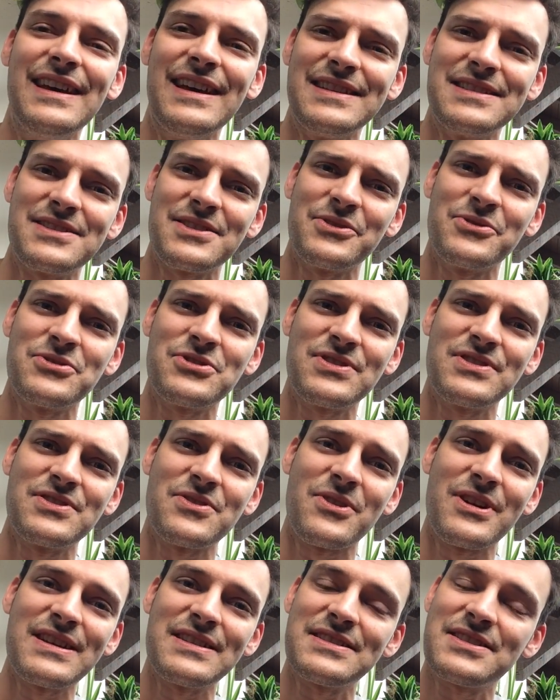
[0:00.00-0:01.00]
and
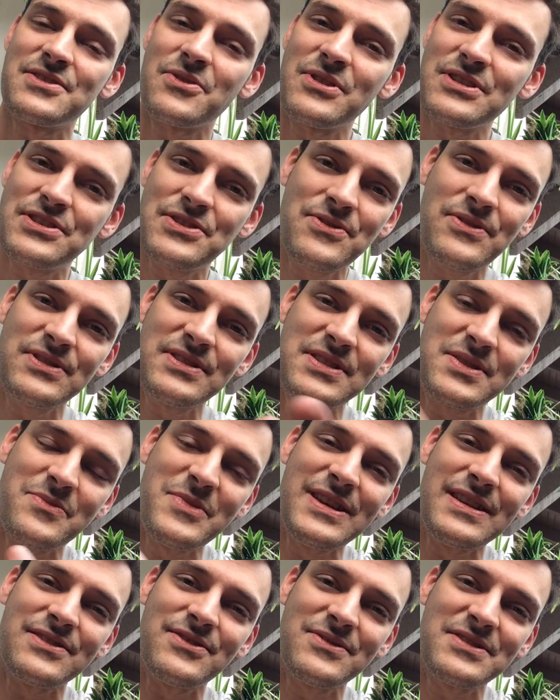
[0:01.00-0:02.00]
solutions-oriented stories you can
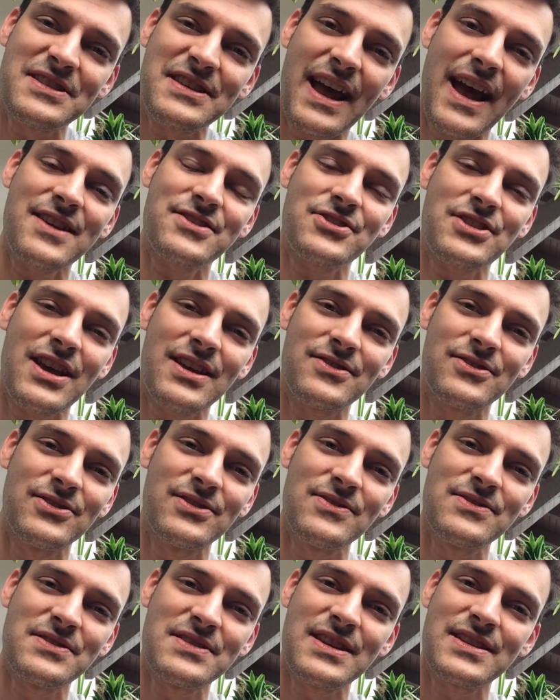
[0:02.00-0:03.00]
submit using hashtag
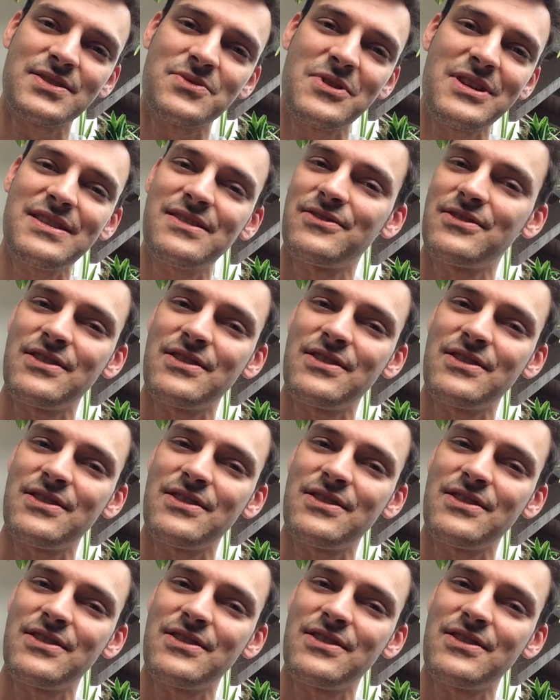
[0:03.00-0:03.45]
Good News Next Week.